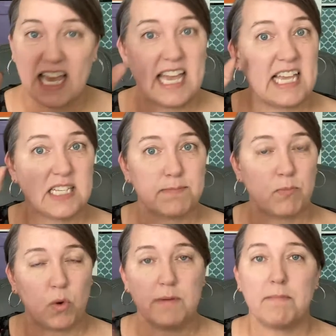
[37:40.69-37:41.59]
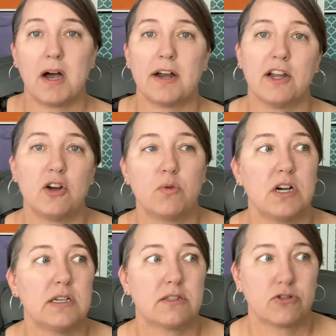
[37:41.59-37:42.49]
his one motto
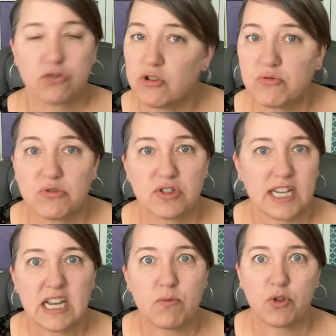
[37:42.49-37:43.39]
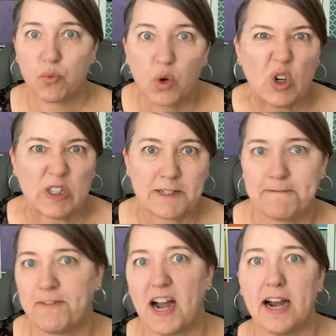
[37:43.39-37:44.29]
was the truth will stand when the world's on
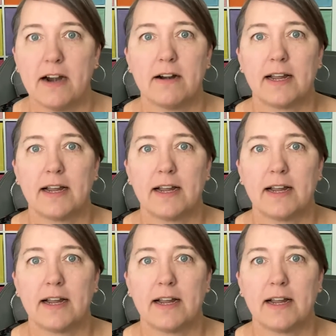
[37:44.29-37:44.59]
fire.